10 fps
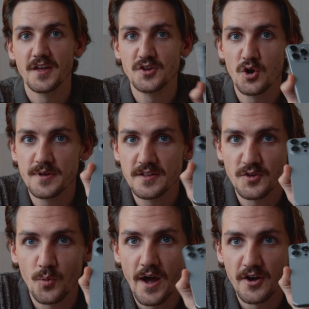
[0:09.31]
Adobe, a
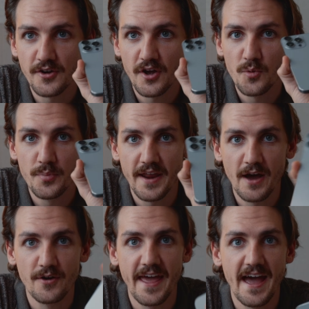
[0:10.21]
little while ago, put
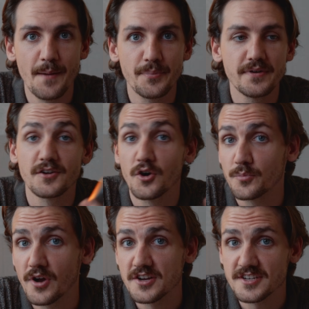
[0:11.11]
out an app called
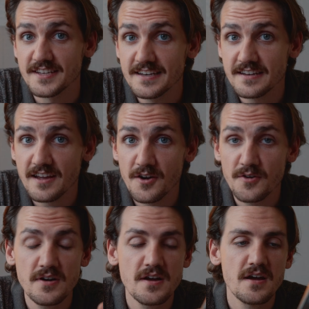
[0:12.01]
Project Indigo